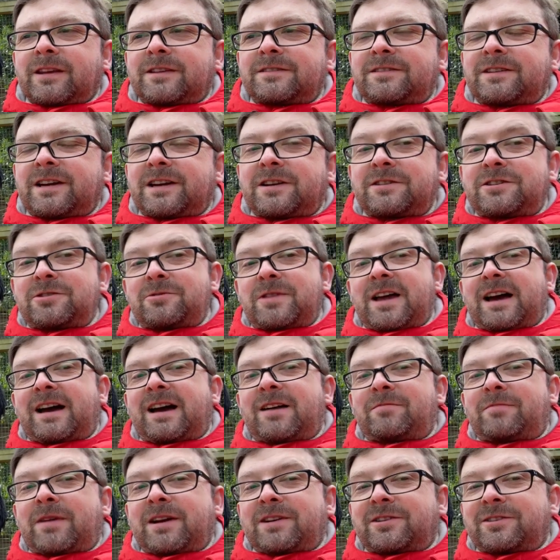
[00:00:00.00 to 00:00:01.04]
See, I could do with that
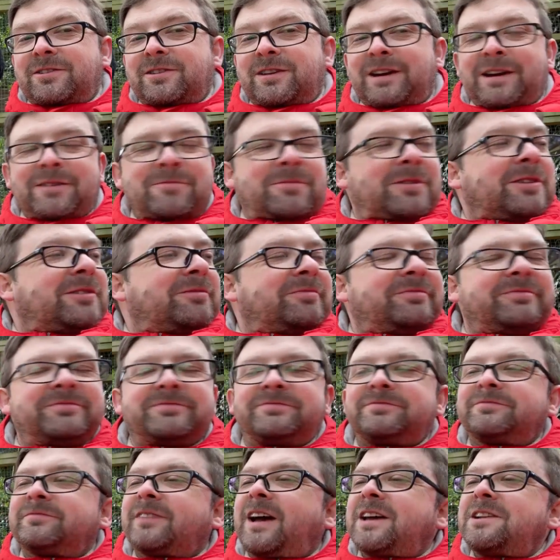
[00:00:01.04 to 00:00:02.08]
hat back on now,
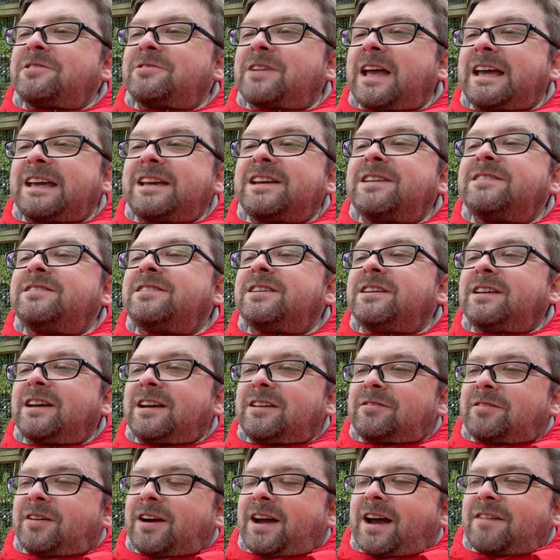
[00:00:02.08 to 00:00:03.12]
but I don't get kissing
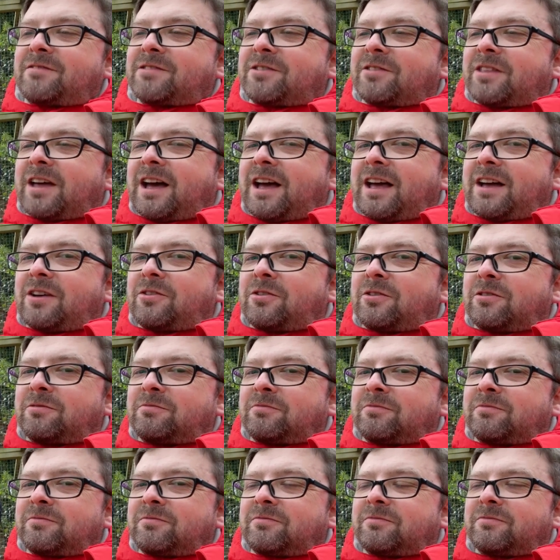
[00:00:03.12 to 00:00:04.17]
if I haven't got the hat
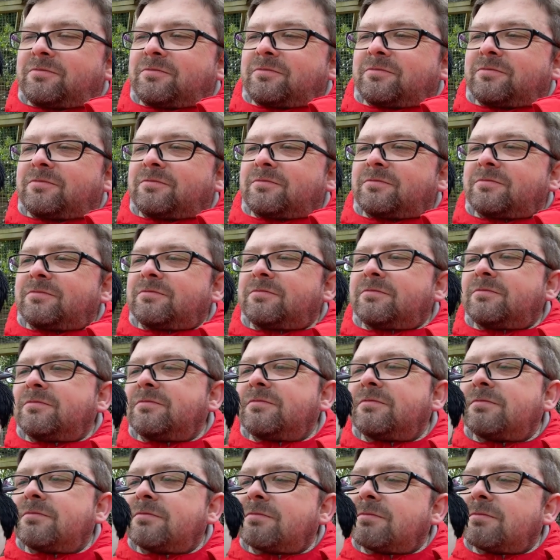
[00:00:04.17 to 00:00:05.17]
on.